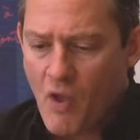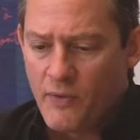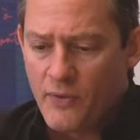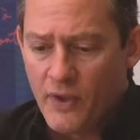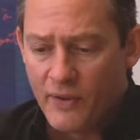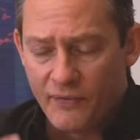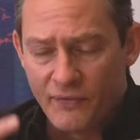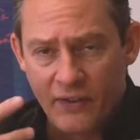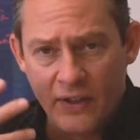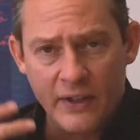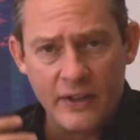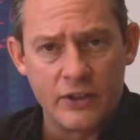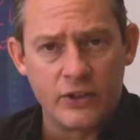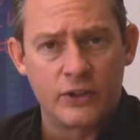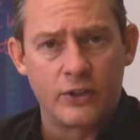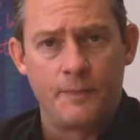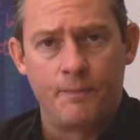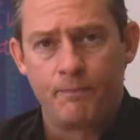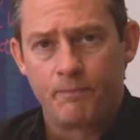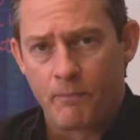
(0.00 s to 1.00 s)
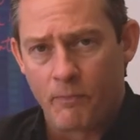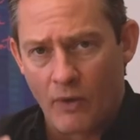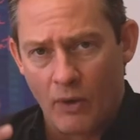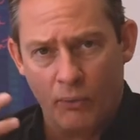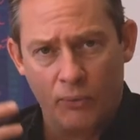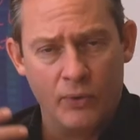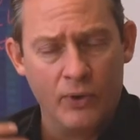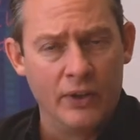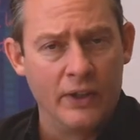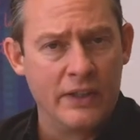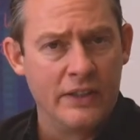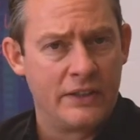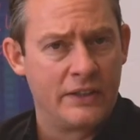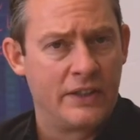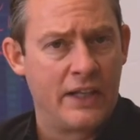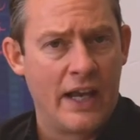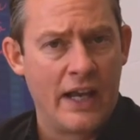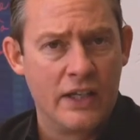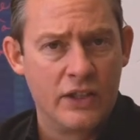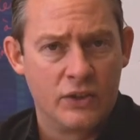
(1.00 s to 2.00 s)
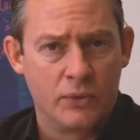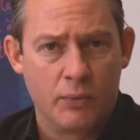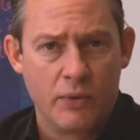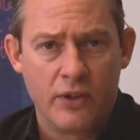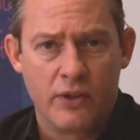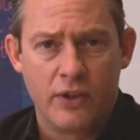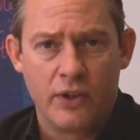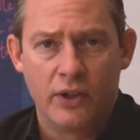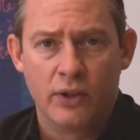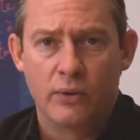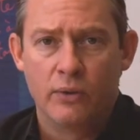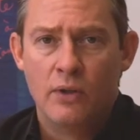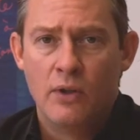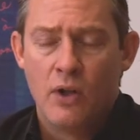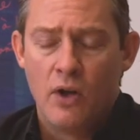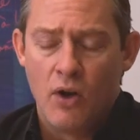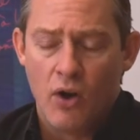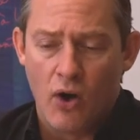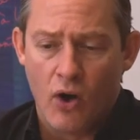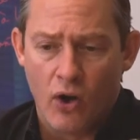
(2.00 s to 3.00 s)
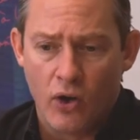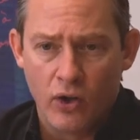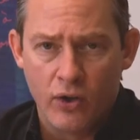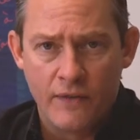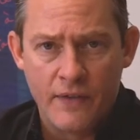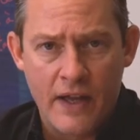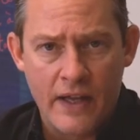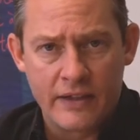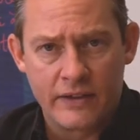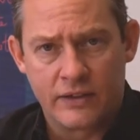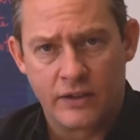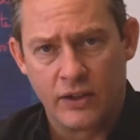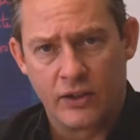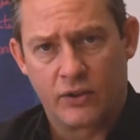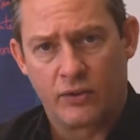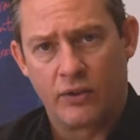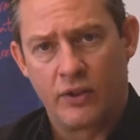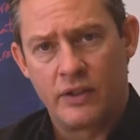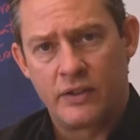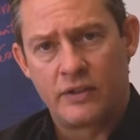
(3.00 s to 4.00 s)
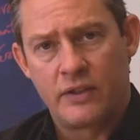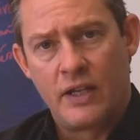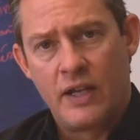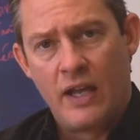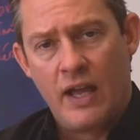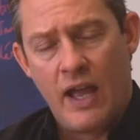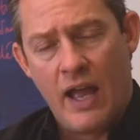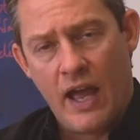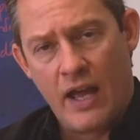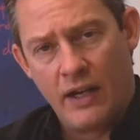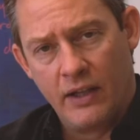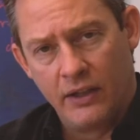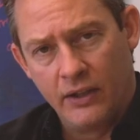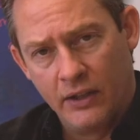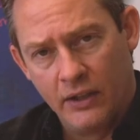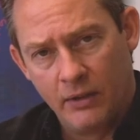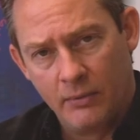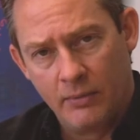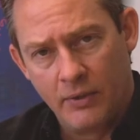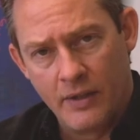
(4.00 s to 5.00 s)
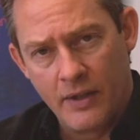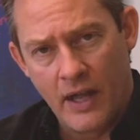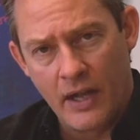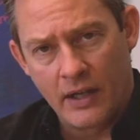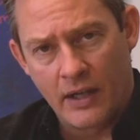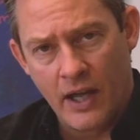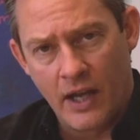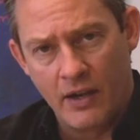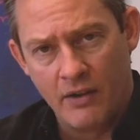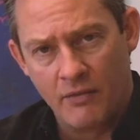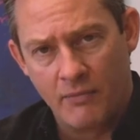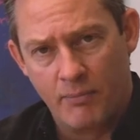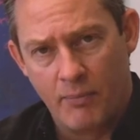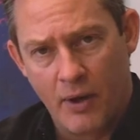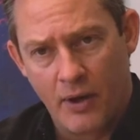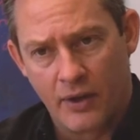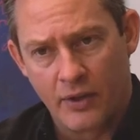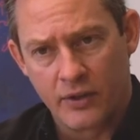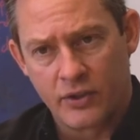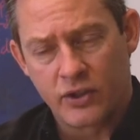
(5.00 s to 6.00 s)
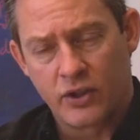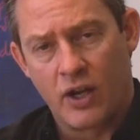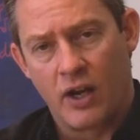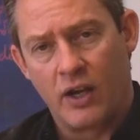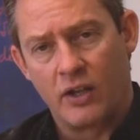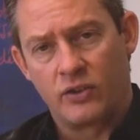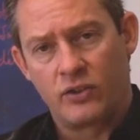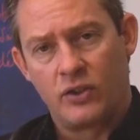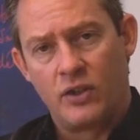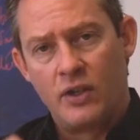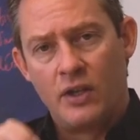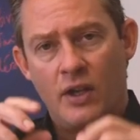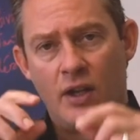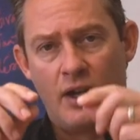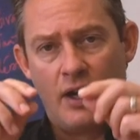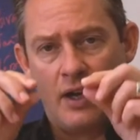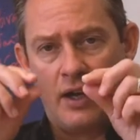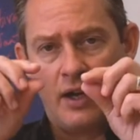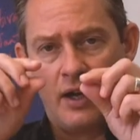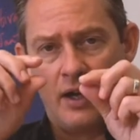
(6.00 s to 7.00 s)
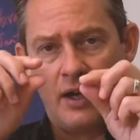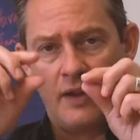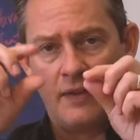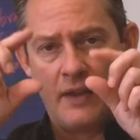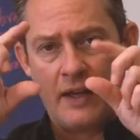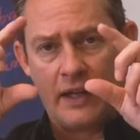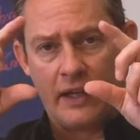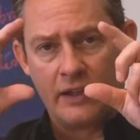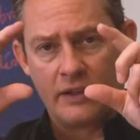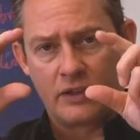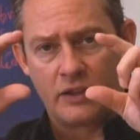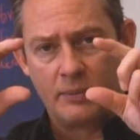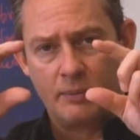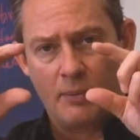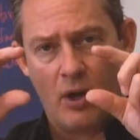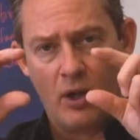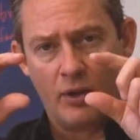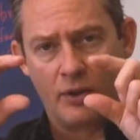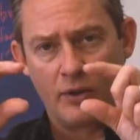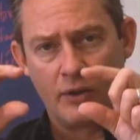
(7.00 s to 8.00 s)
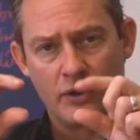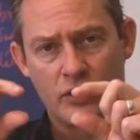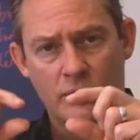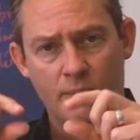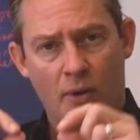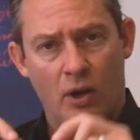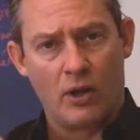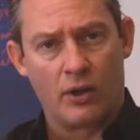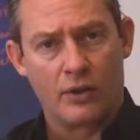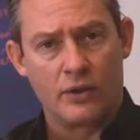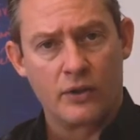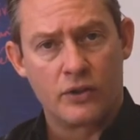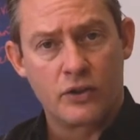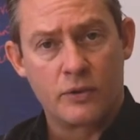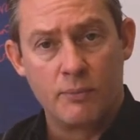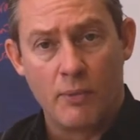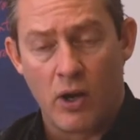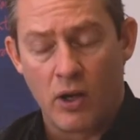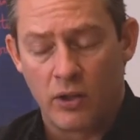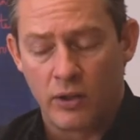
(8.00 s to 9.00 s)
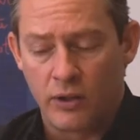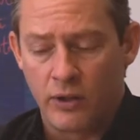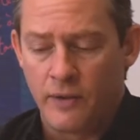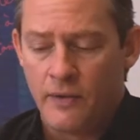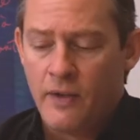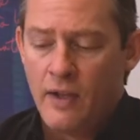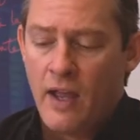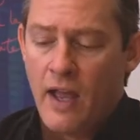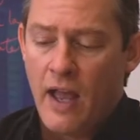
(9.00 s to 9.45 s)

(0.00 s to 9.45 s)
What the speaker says: The finish really stays with you. All of that citrus and a little bit of that kind of butterscotch, they get smaller and smaller and smaller